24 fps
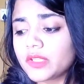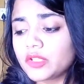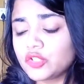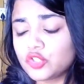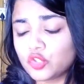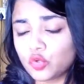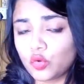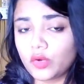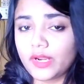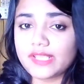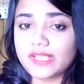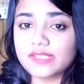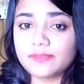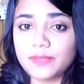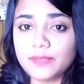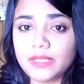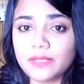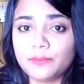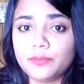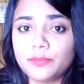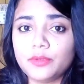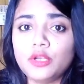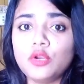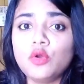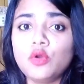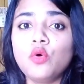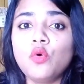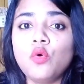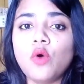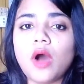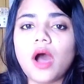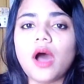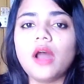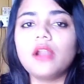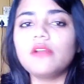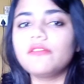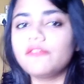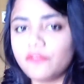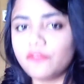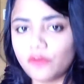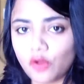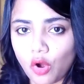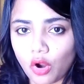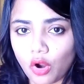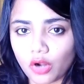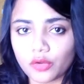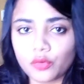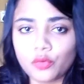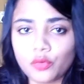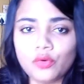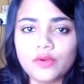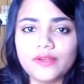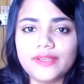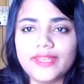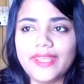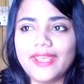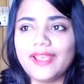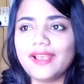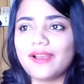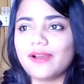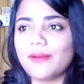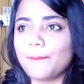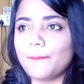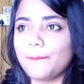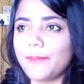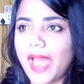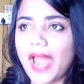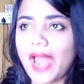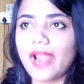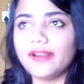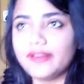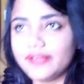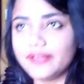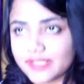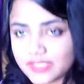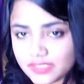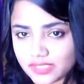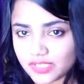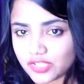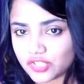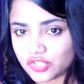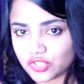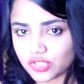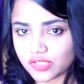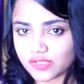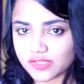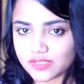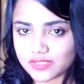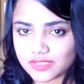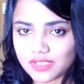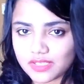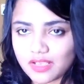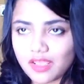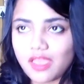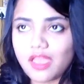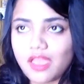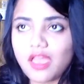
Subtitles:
shown as people who are flawed, who take bad decisions.